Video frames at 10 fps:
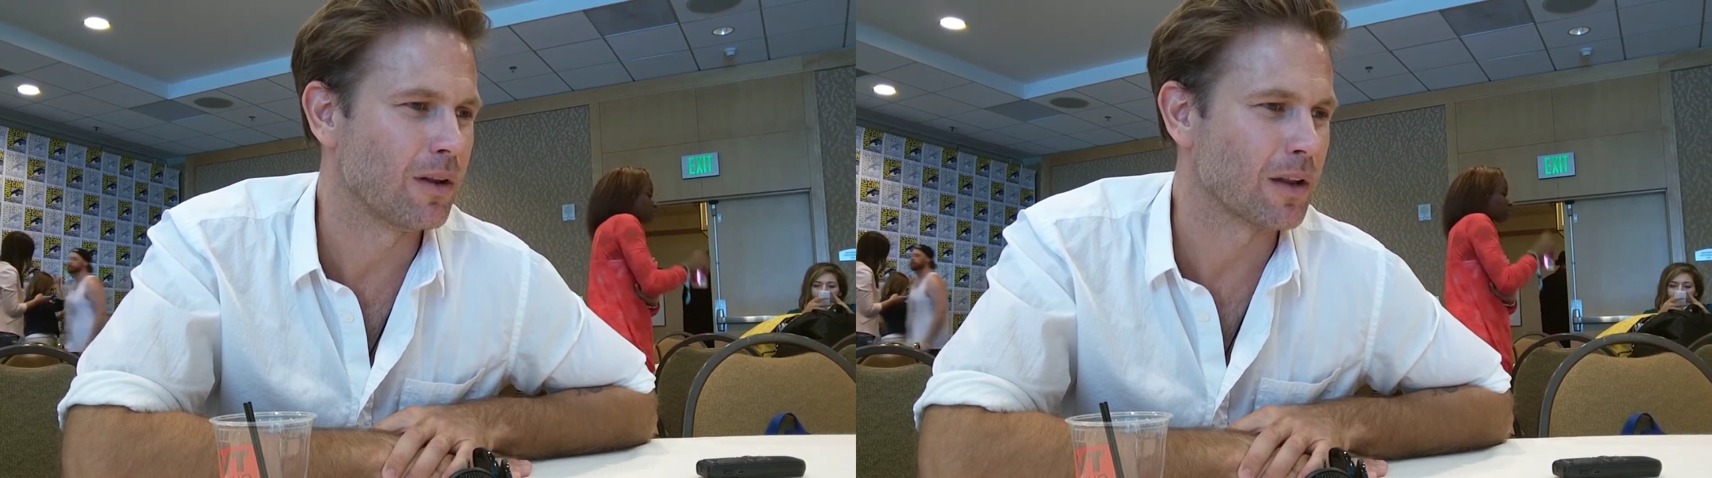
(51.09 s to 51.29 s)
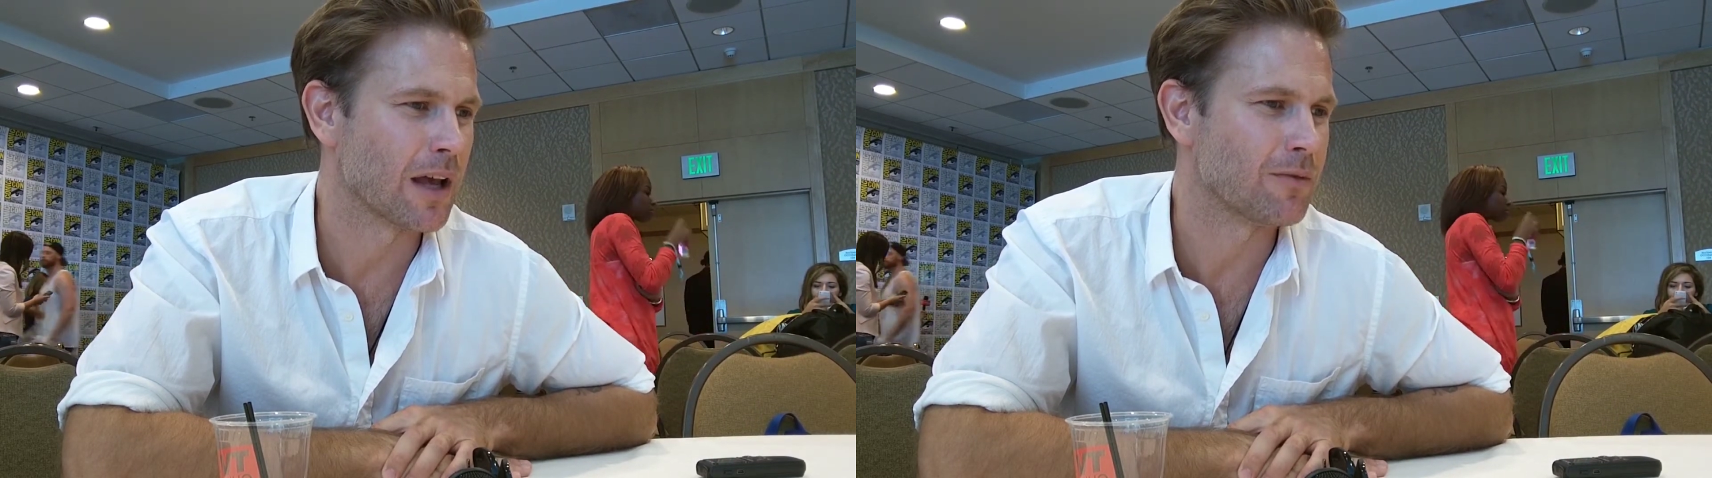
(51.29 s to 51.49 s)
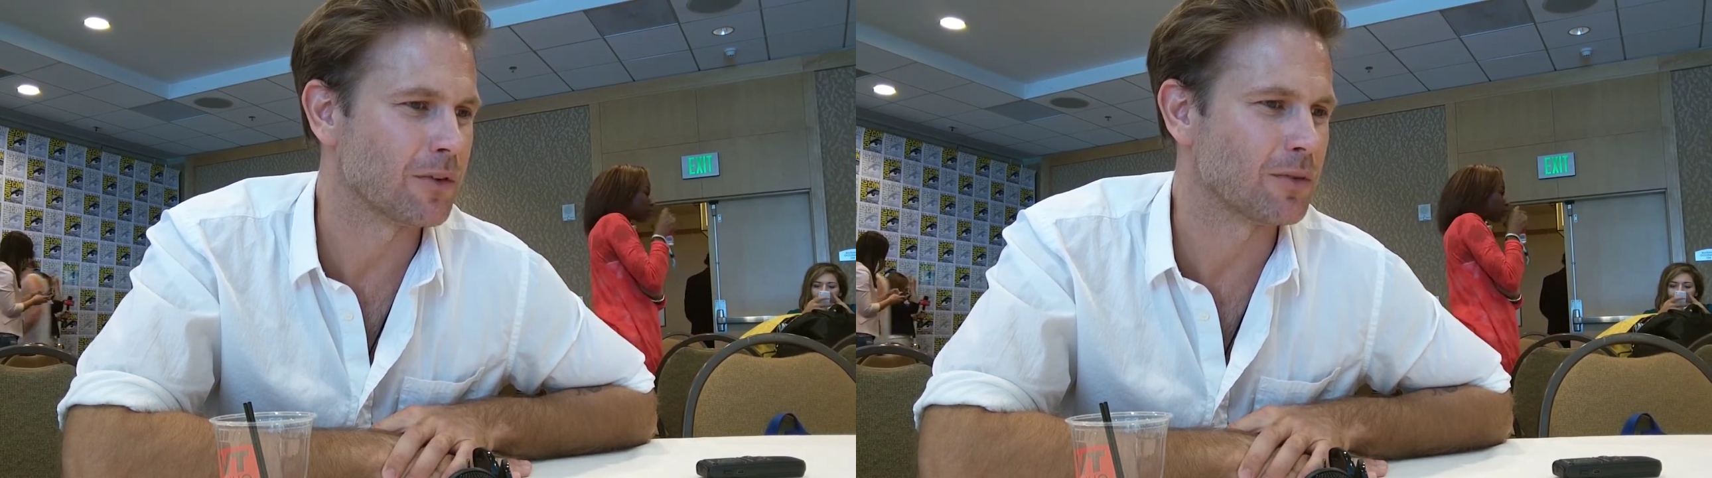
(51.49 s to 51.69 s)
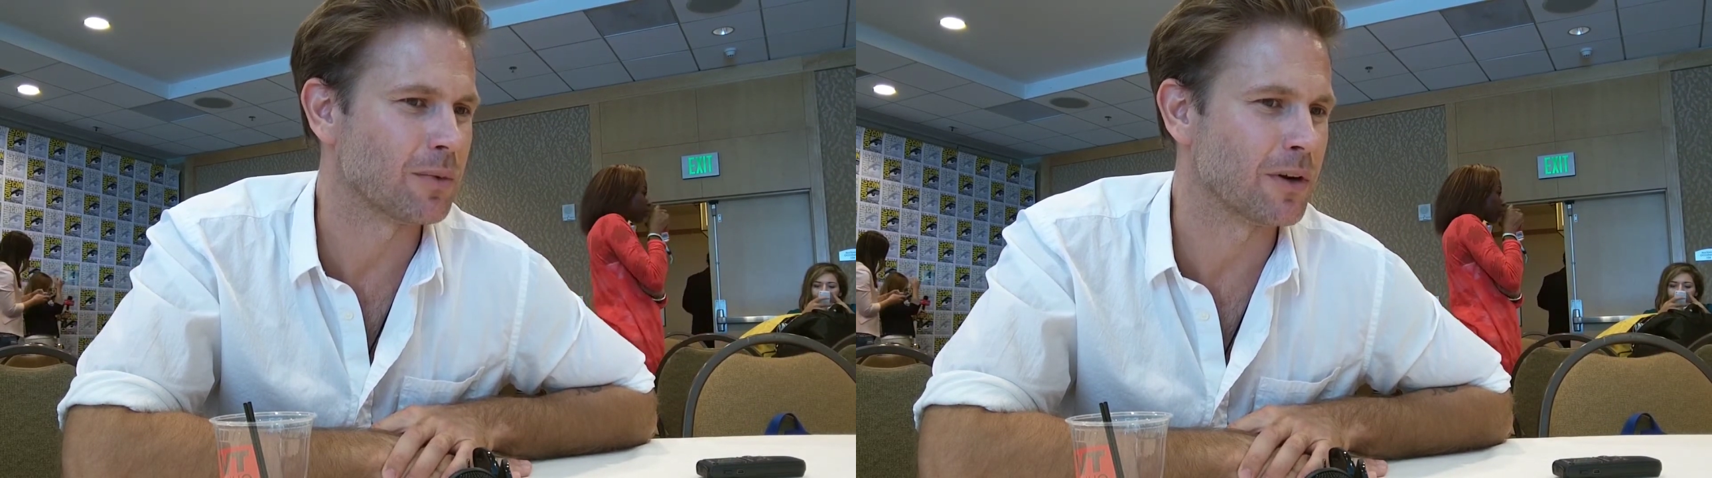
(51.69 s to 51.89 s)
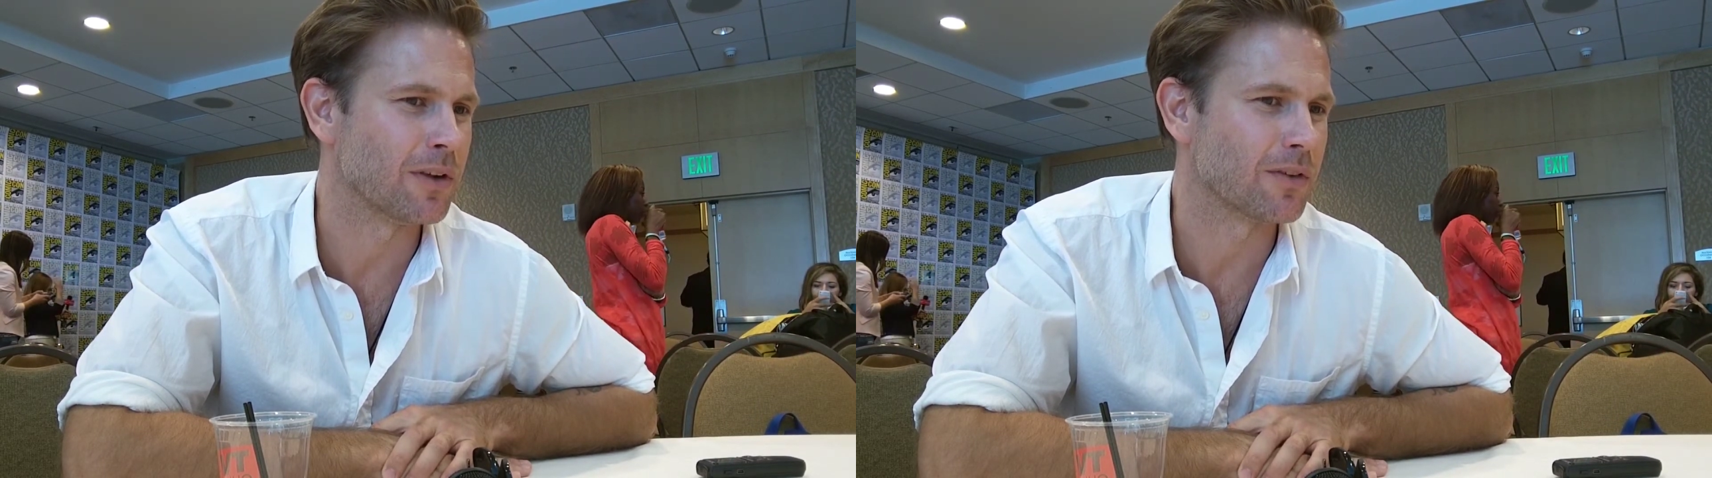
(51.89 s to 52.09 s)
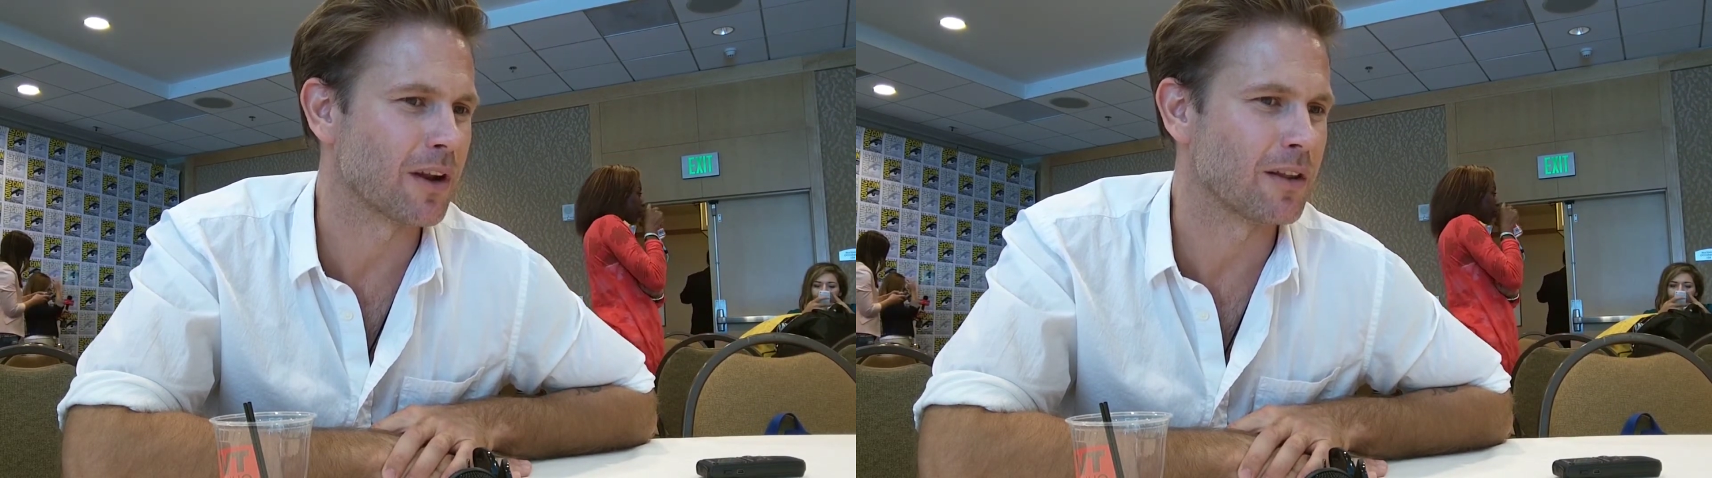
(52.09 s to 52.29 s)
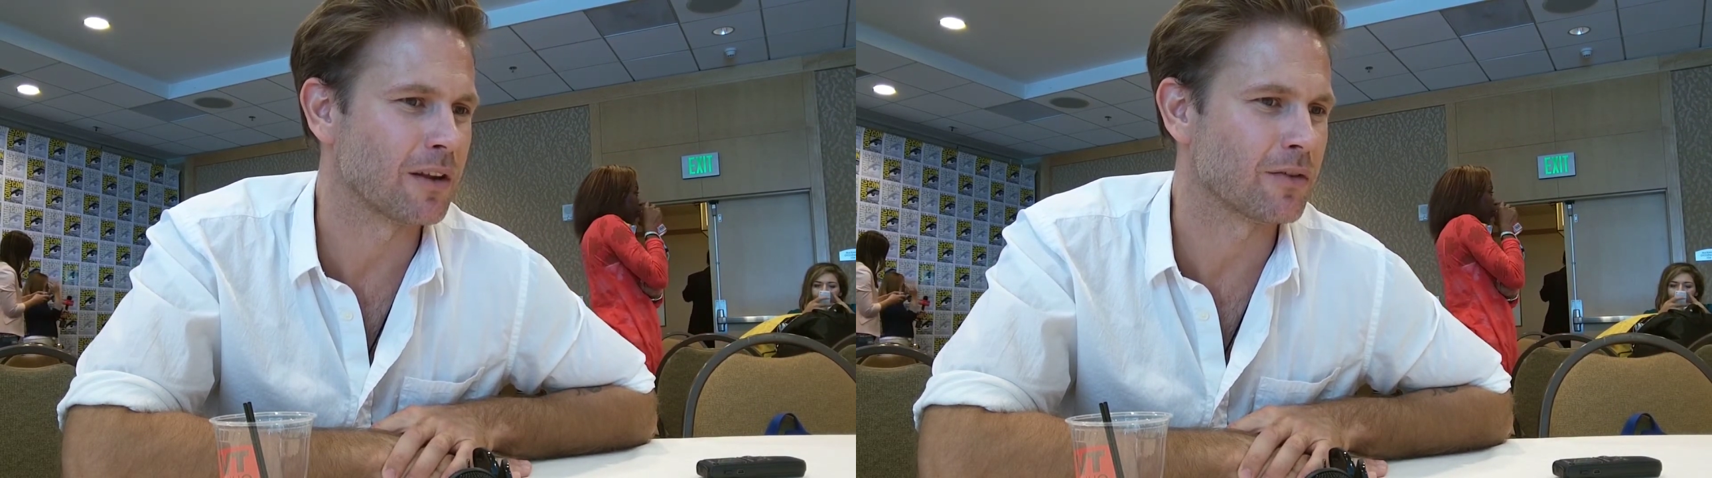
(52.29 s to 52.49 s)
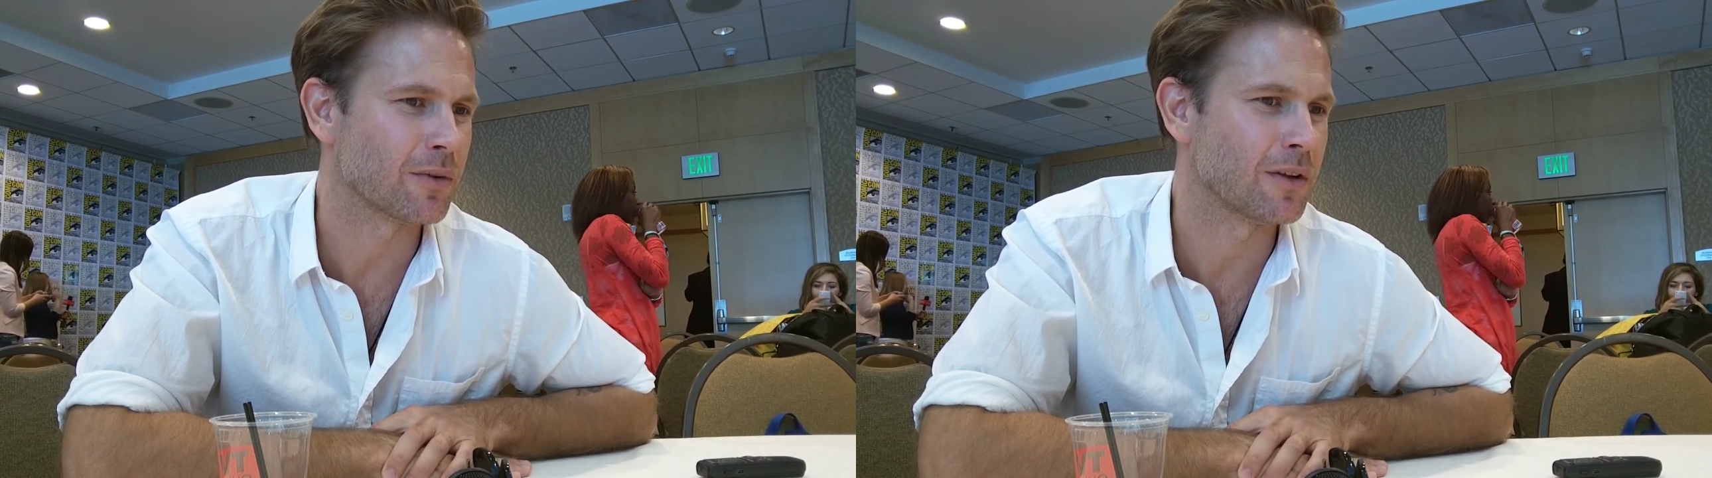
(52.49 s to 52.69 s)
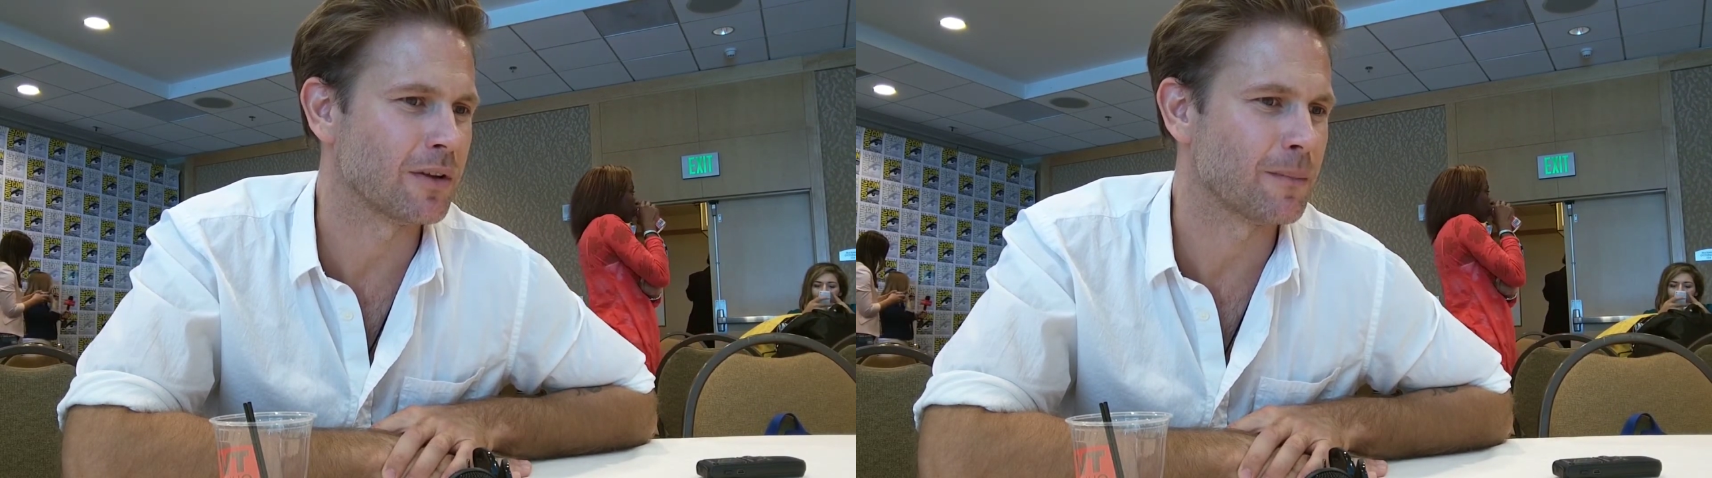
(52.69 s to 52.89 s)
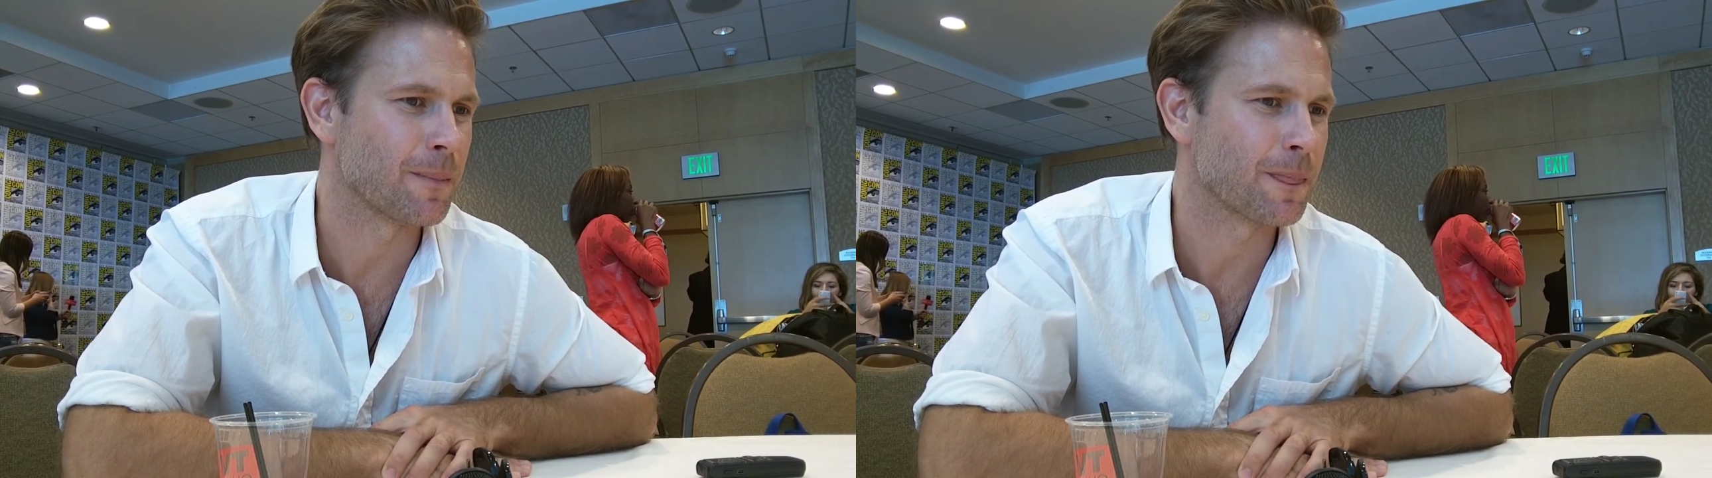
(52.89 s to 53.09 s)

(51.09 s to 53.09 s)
life experience that I think is really